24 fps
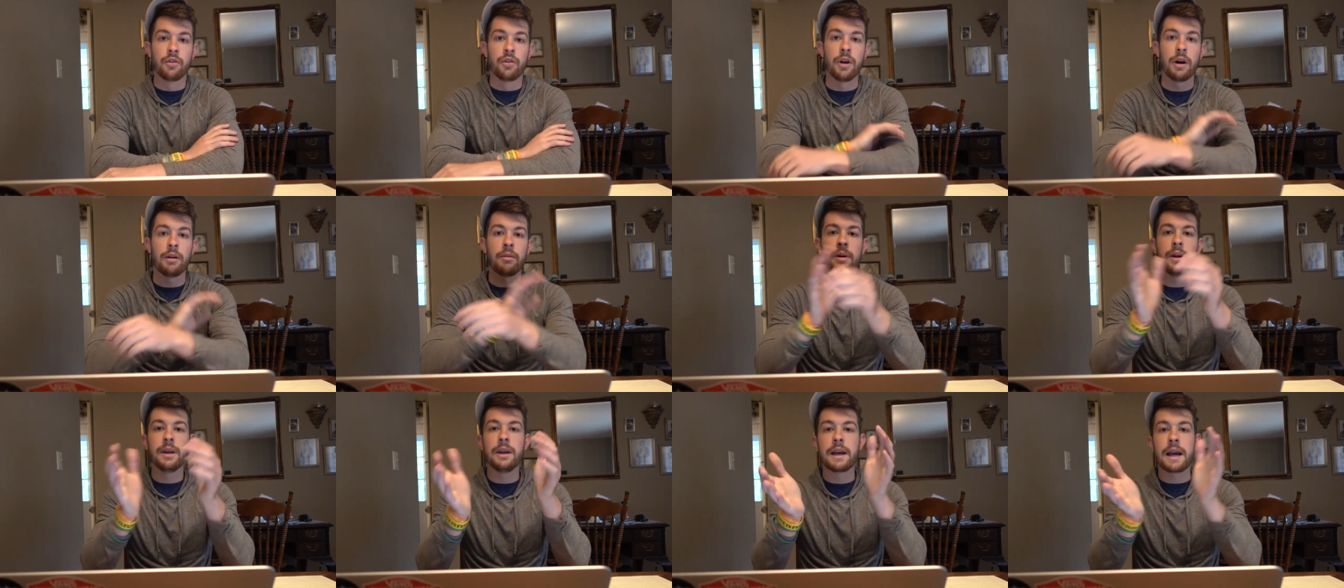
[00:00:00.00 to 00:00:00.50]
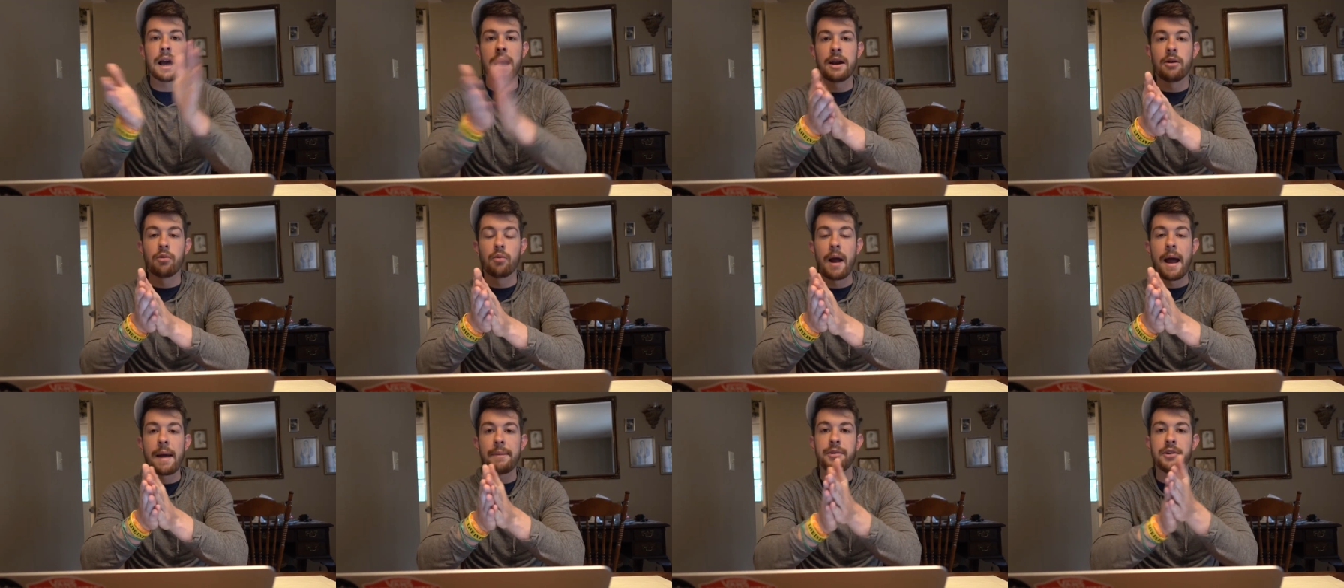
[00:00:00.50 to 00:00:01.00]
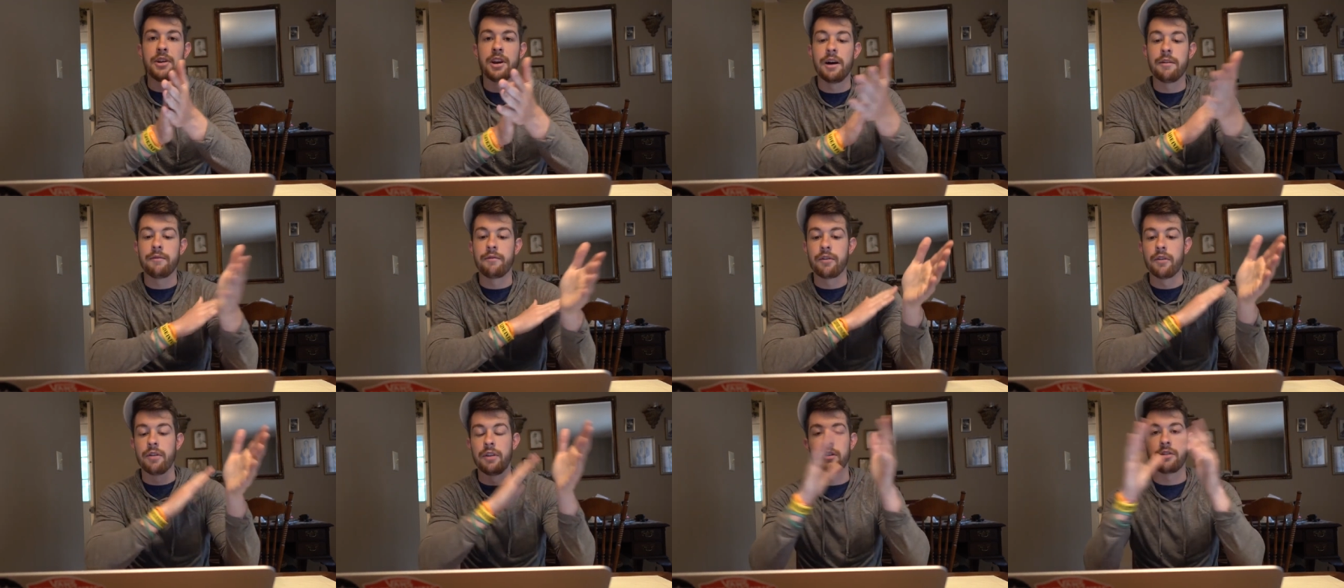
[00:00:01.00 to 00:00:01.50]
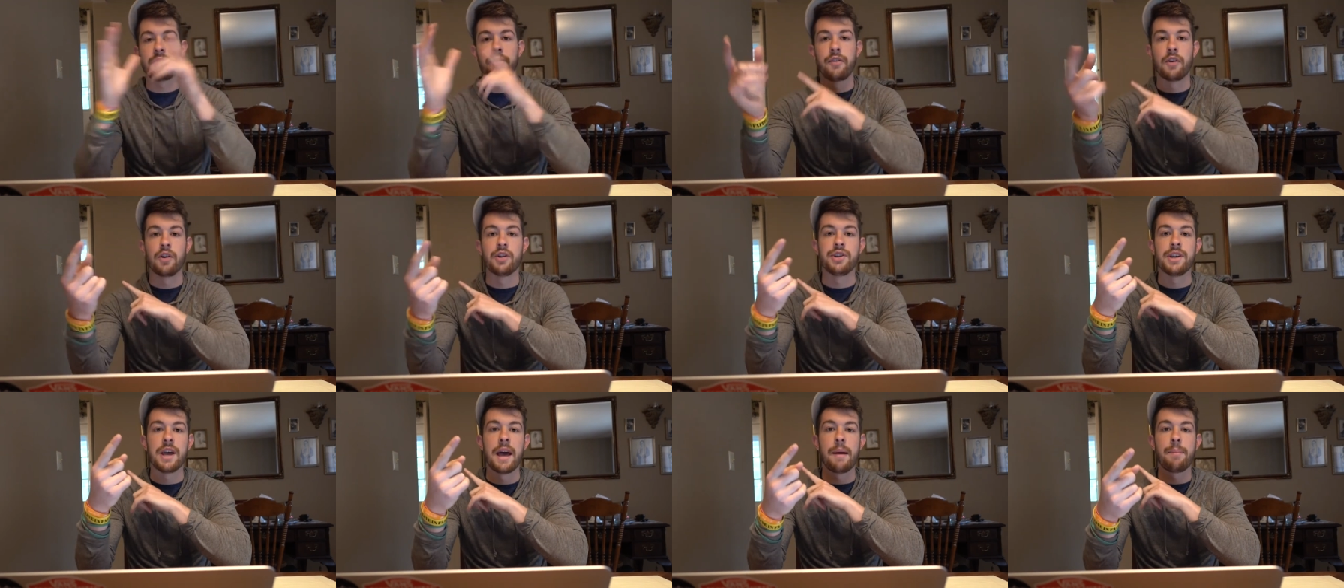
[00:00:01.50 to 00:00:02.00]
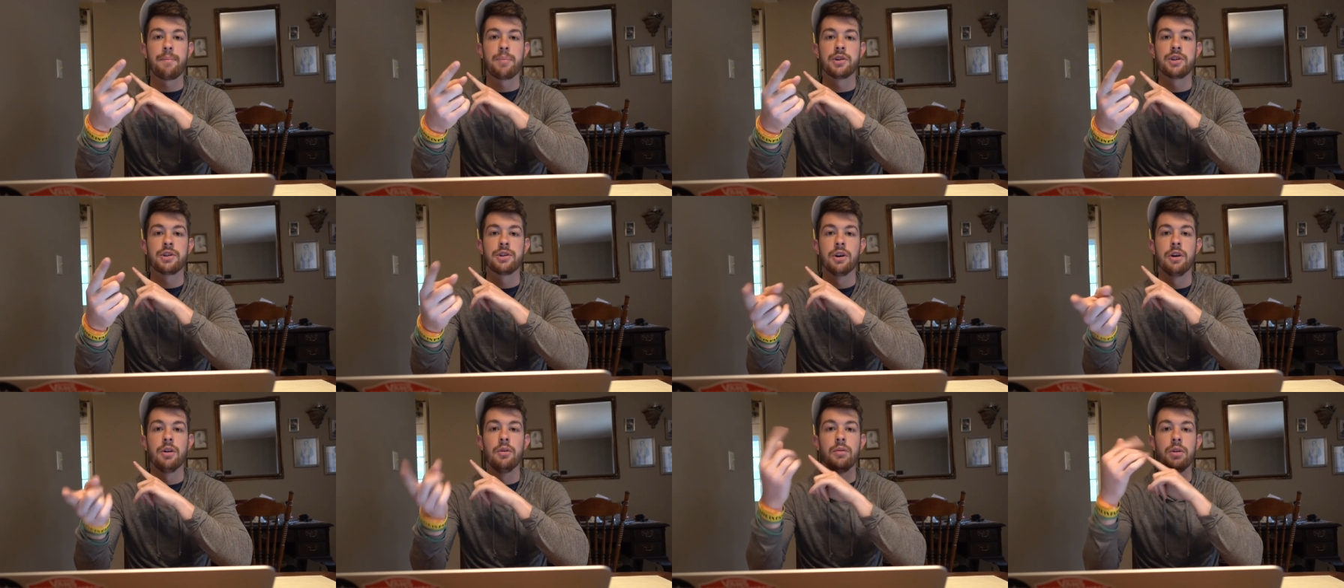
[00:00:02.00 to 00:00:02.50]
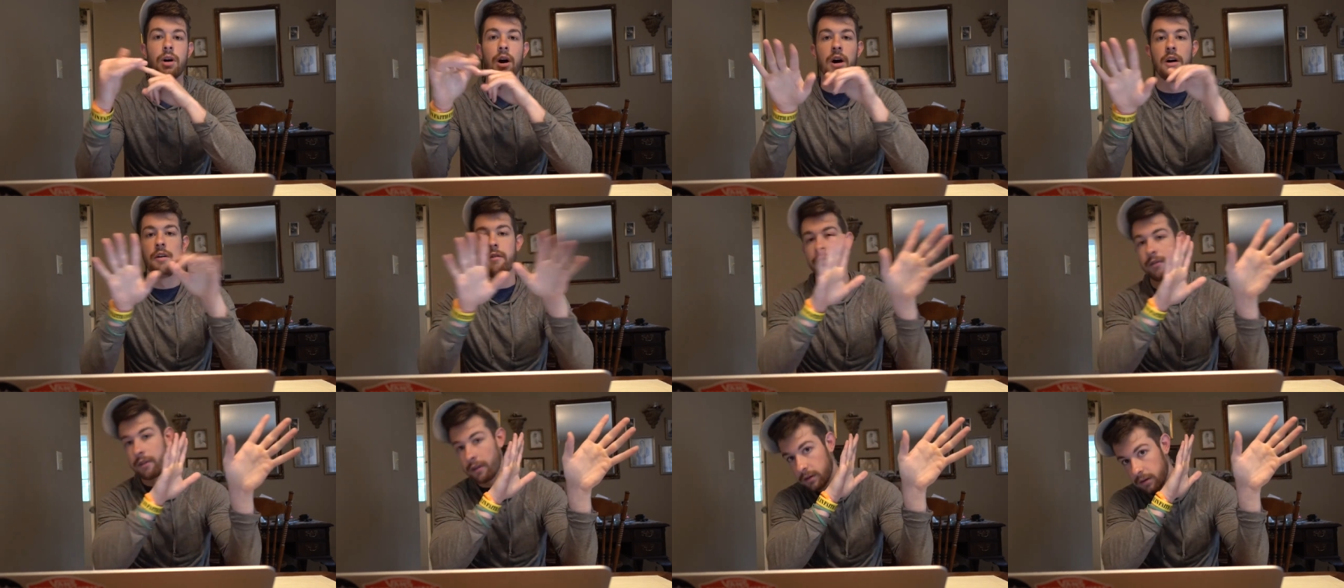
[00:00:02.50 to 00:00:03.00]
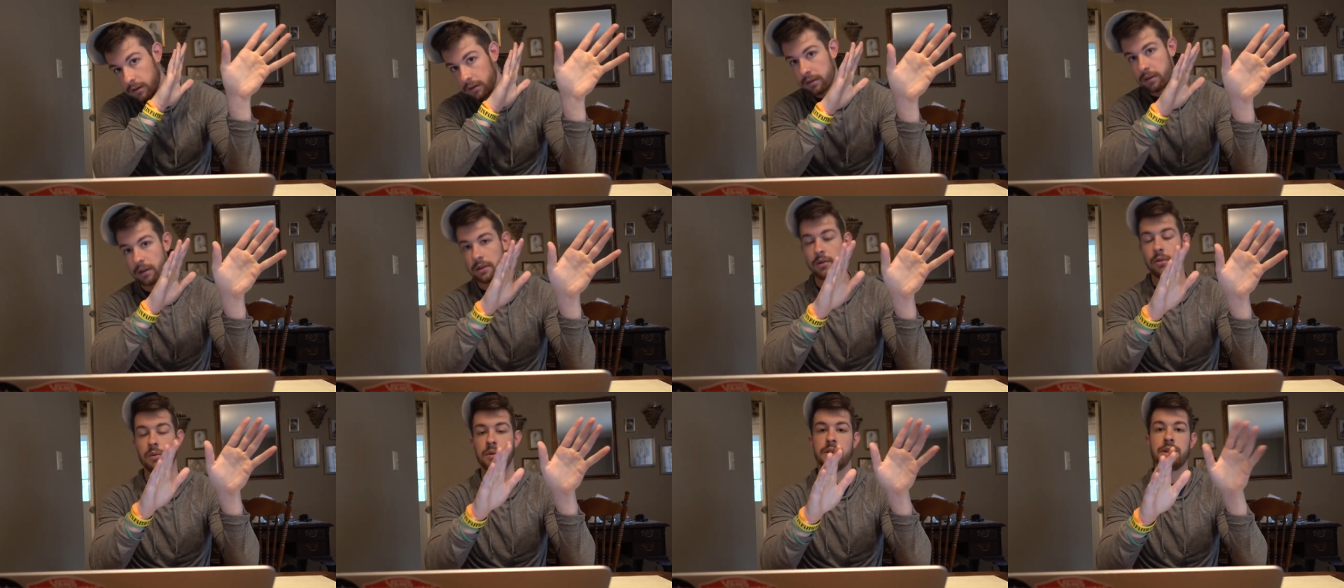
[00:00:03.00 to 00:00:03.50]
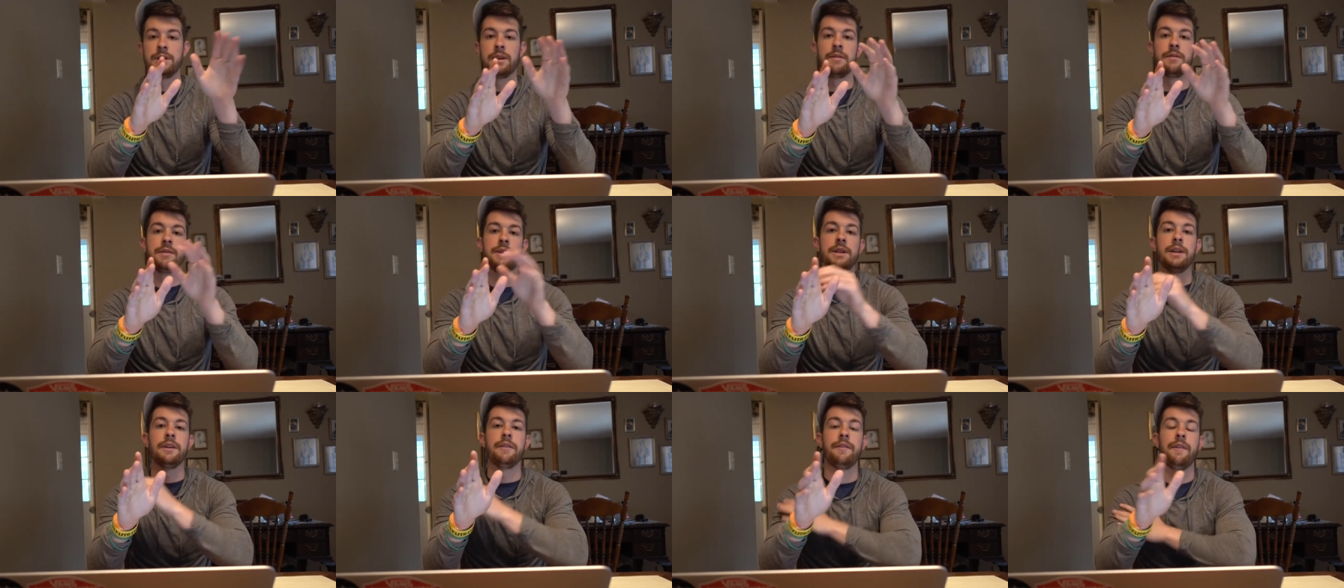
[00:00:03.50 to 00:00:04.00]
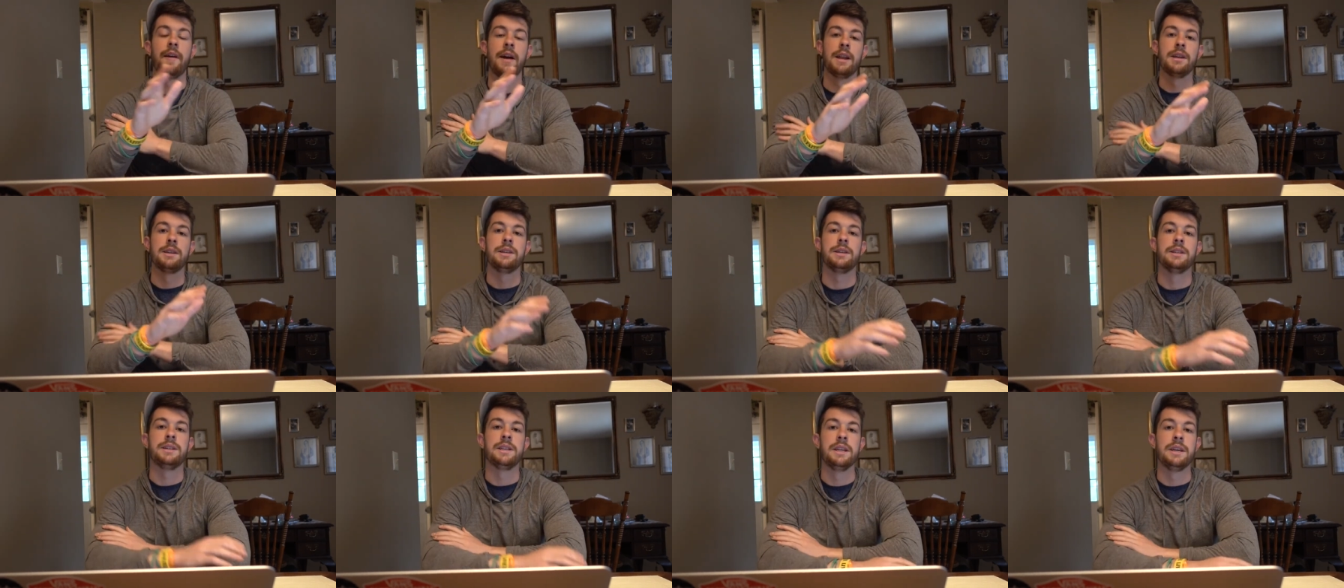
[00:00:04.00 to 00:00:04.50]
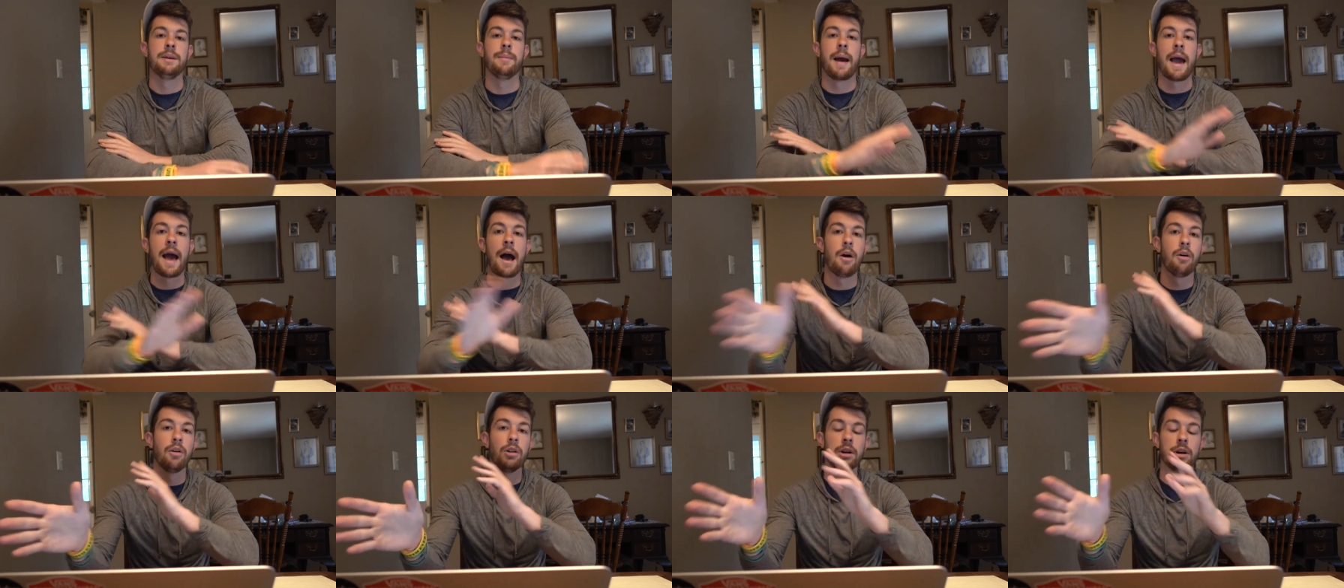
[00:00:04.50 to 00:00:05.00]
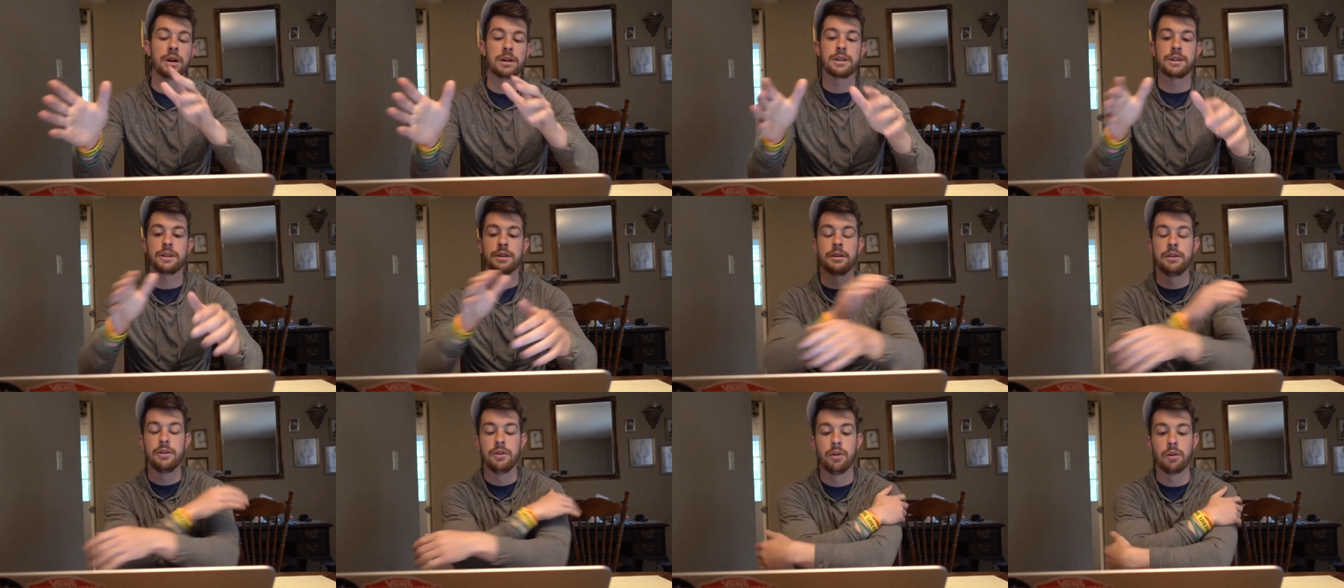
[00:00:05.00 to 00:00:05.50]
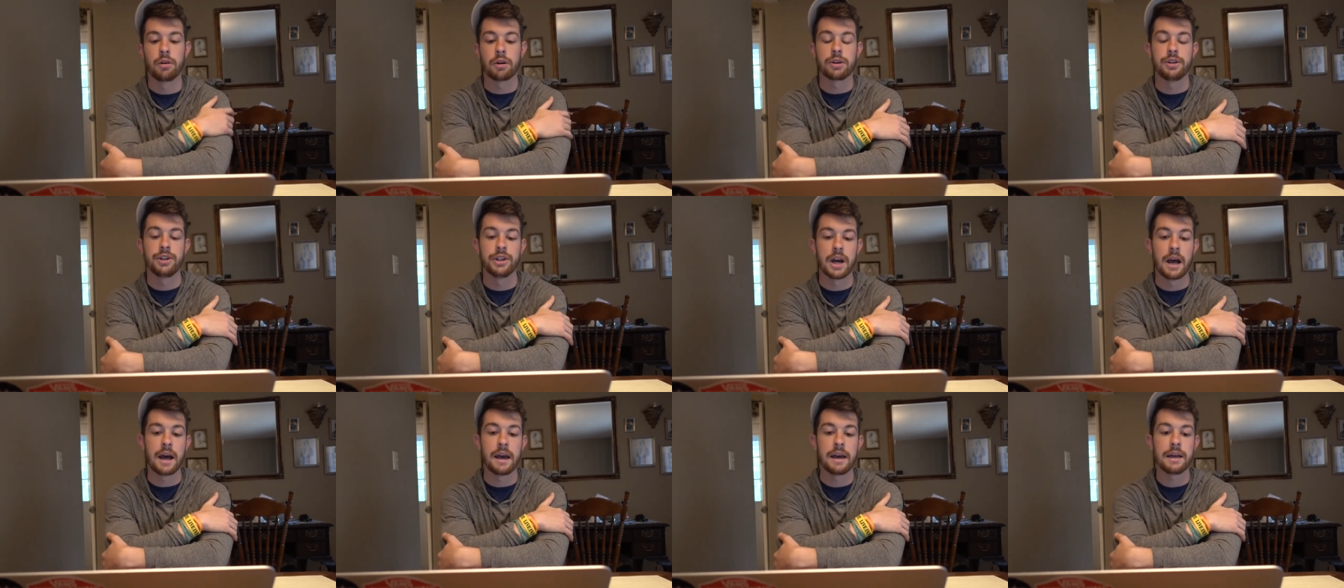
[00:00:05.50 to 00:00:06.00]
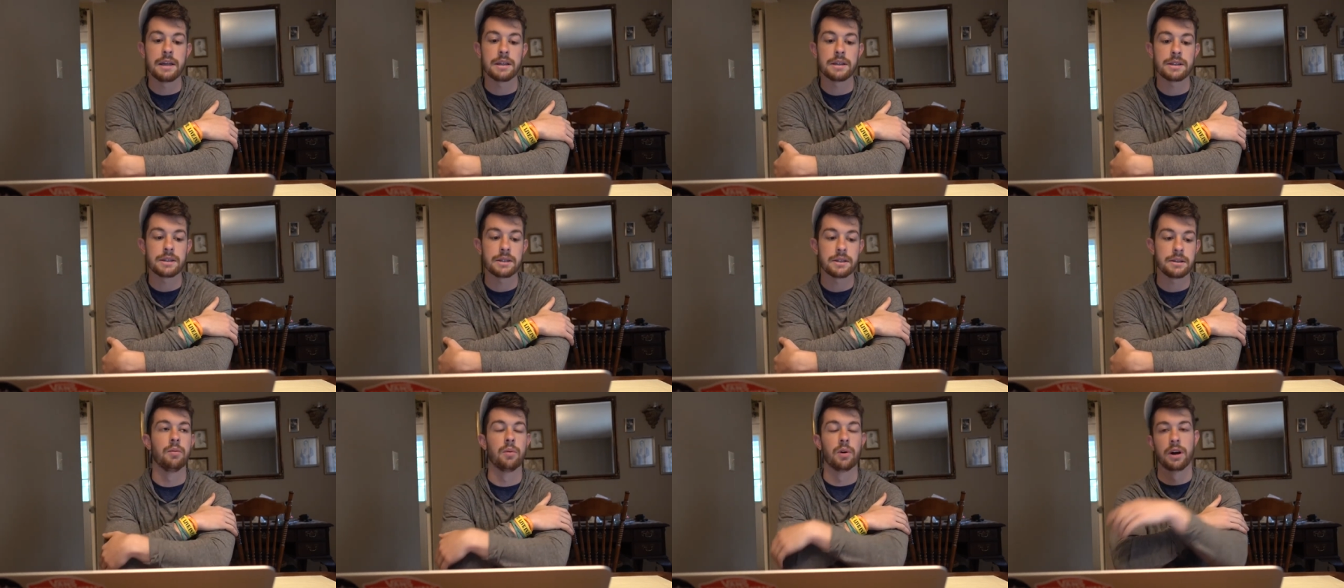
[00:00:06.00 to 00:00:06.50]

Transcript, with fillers: So that really kind of wraps it up for this first episode of the 2017 fantasy team outlooks, New York Giants.